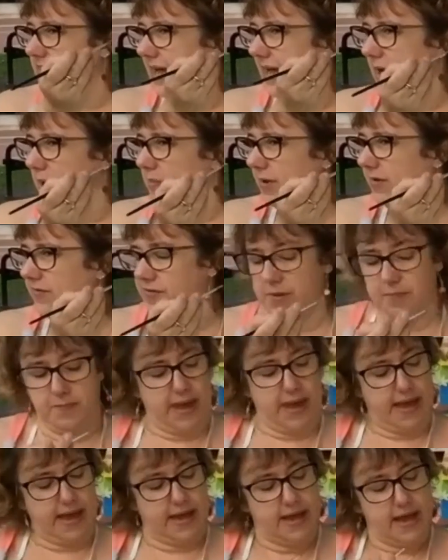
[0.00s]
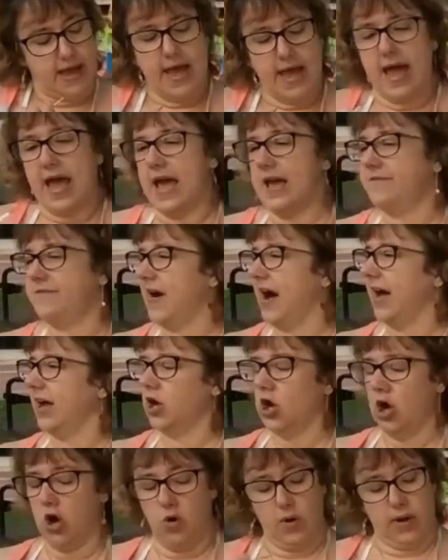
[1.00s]
dab of the paint. If I
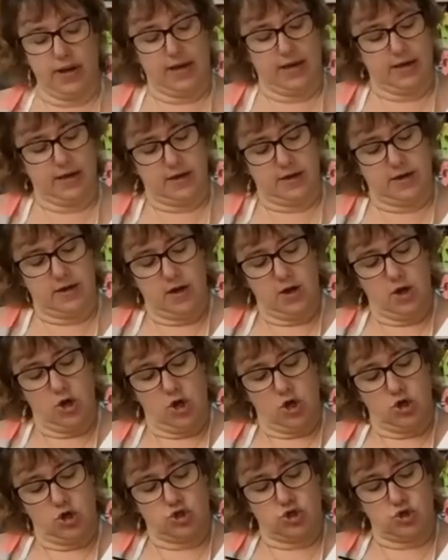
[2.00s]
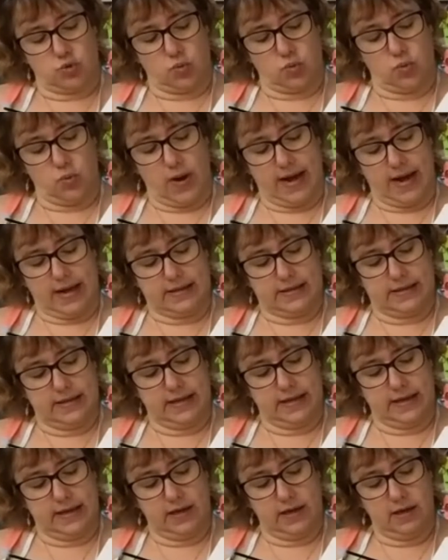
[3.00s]
go in
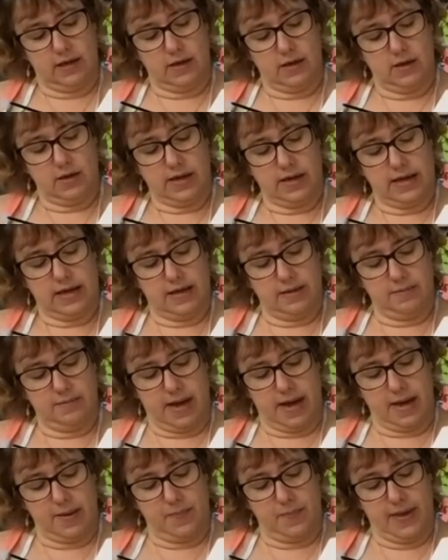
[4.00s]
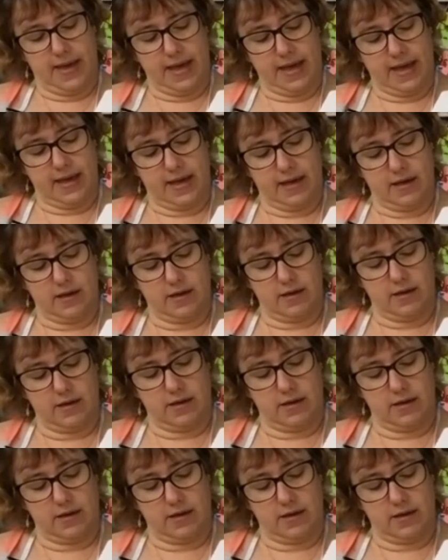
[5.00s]
directly in my paint,